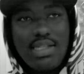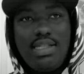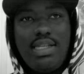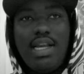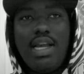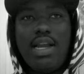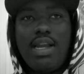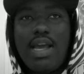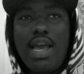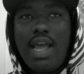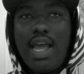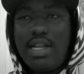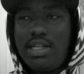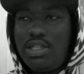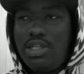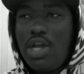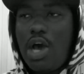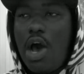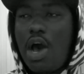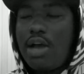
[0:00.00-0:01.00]
in TNA as
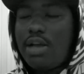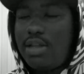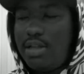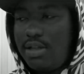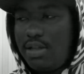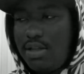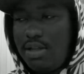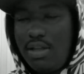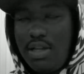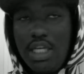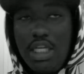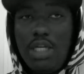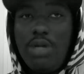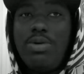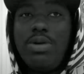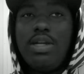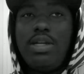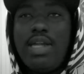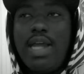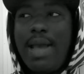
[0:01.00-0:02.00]
Doc
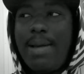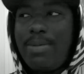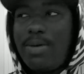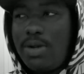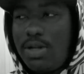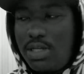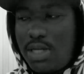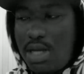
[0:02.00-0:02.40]
doing a damn good